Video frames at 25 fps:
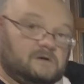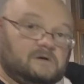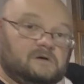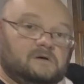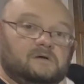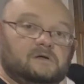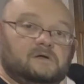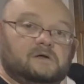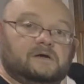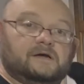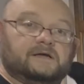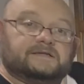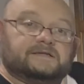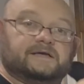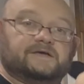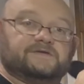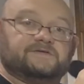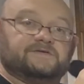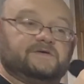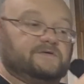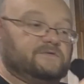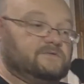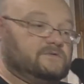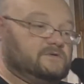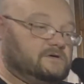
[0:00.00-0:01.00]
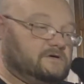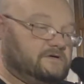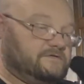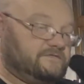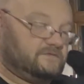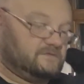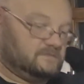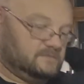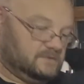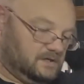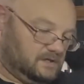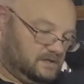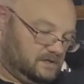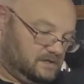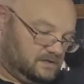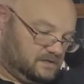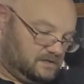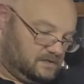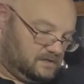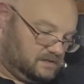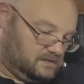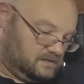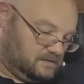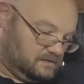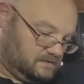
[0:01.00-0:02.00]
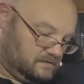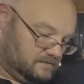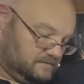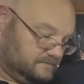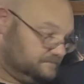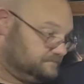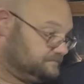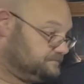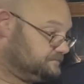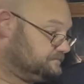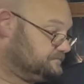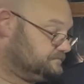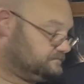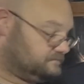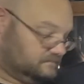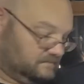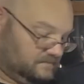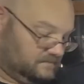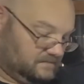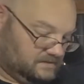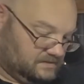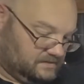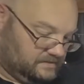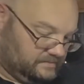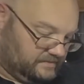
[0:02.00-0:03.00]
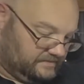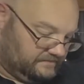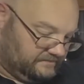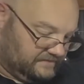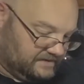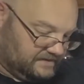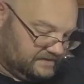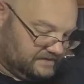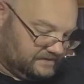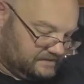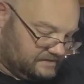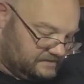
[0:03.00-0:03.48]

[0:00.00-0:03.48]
I gotta take this other one off. Oh! Ooh, I did that.